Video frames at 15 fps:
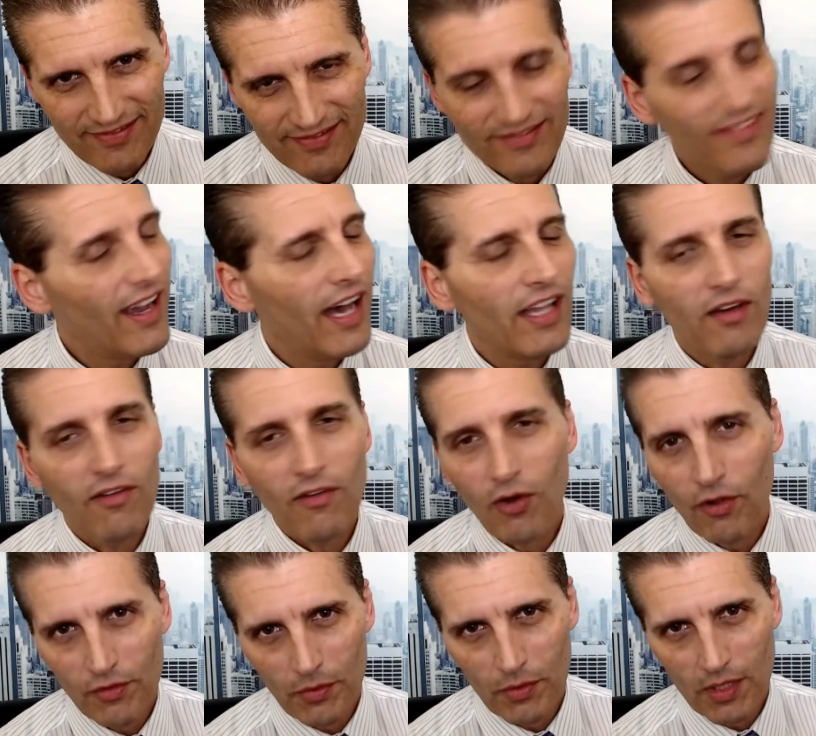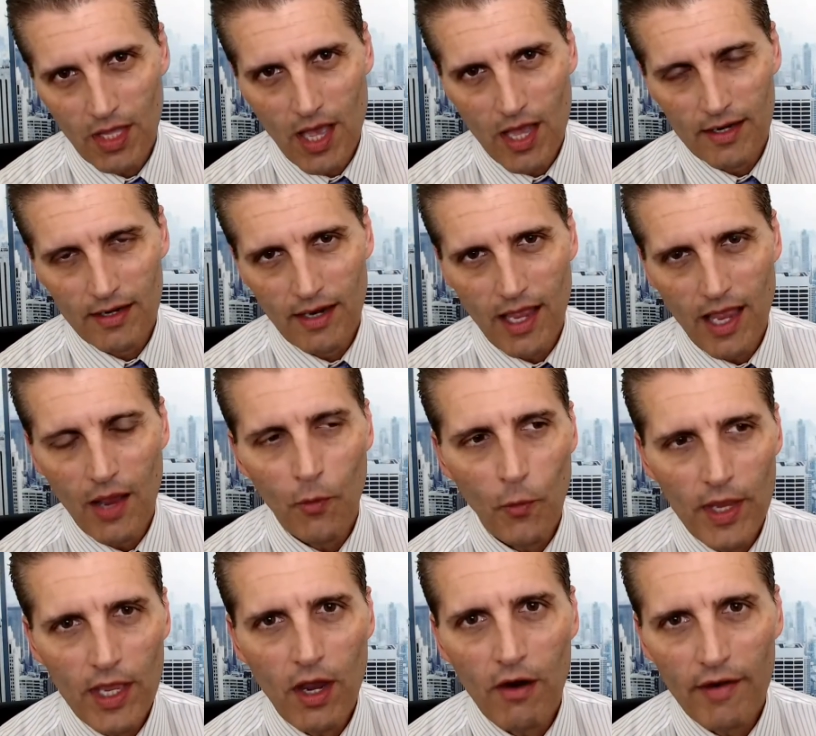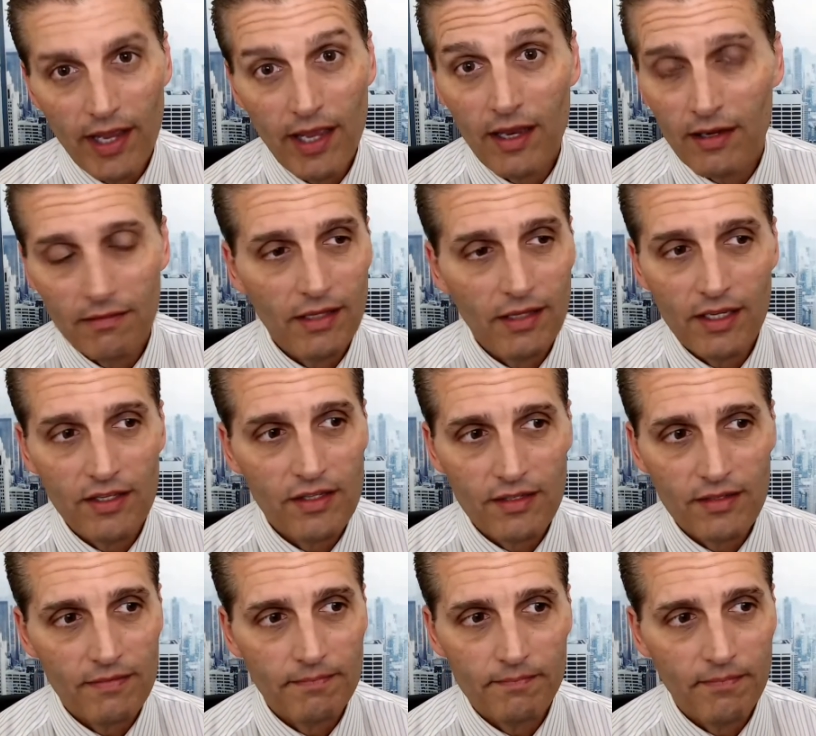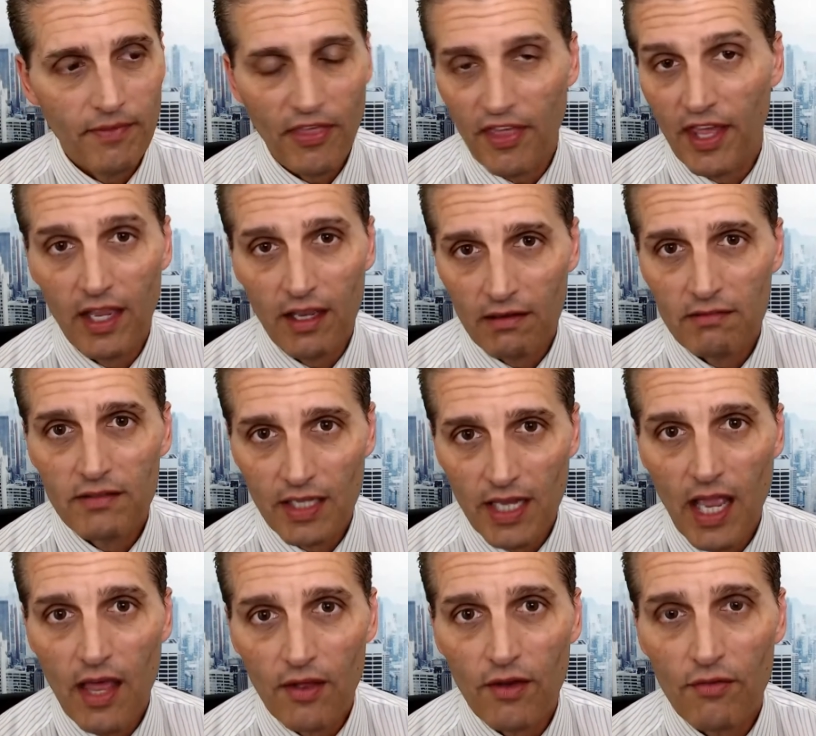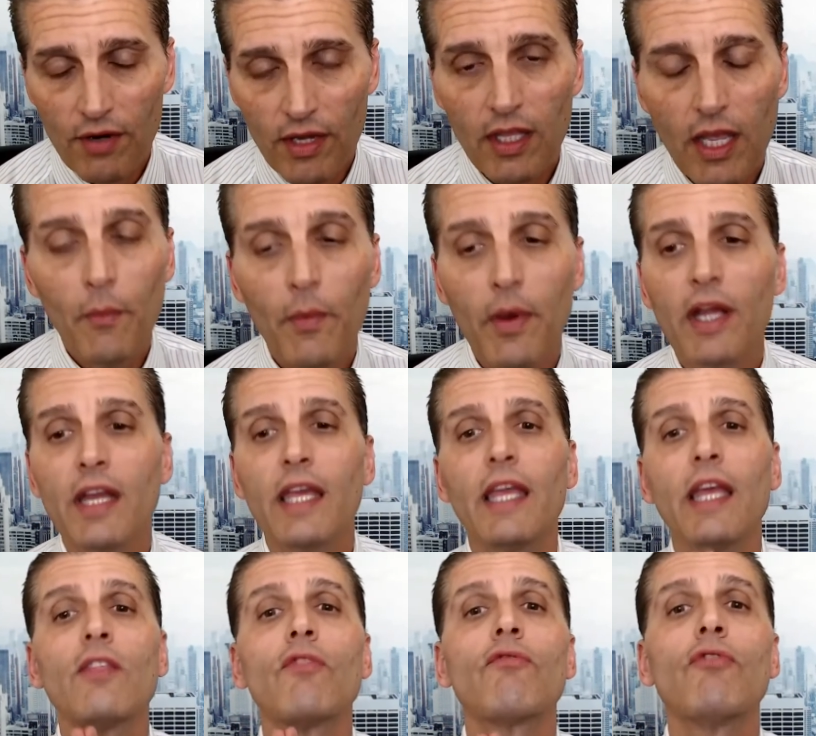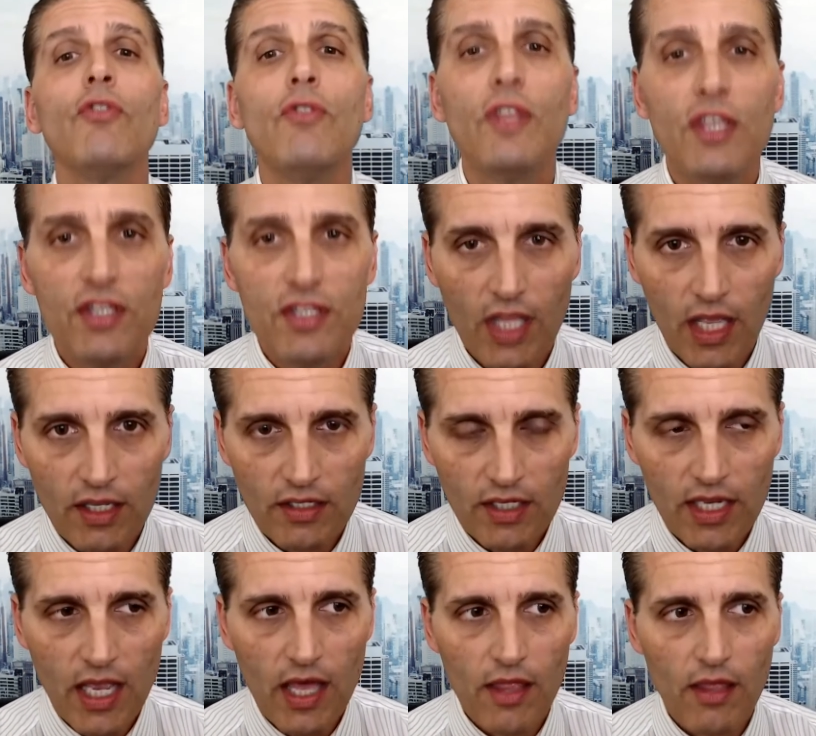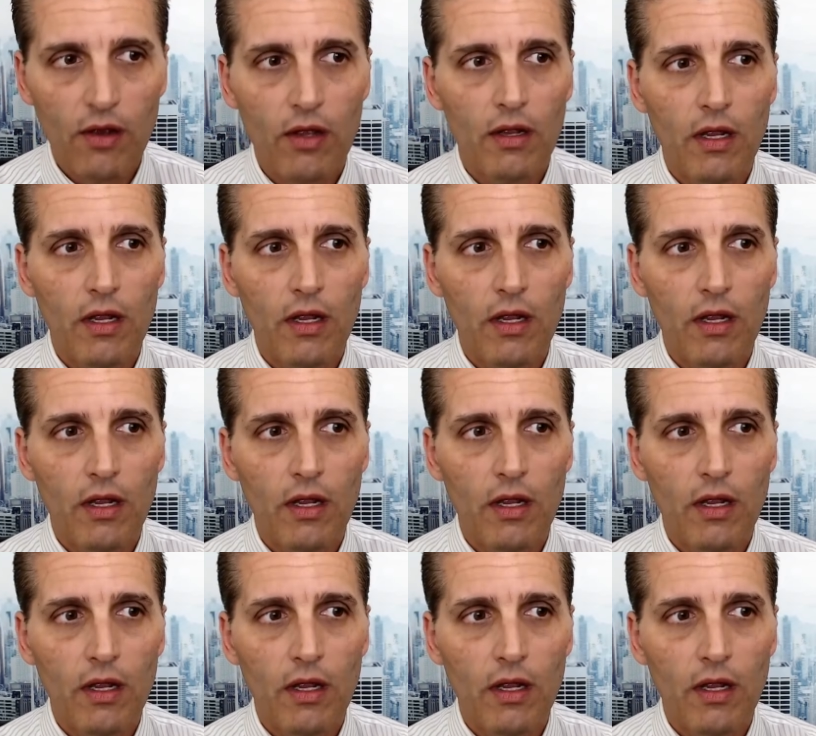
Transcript: I love all of you a lot. And we are in this thing together, really. And we're going to get through this thing together.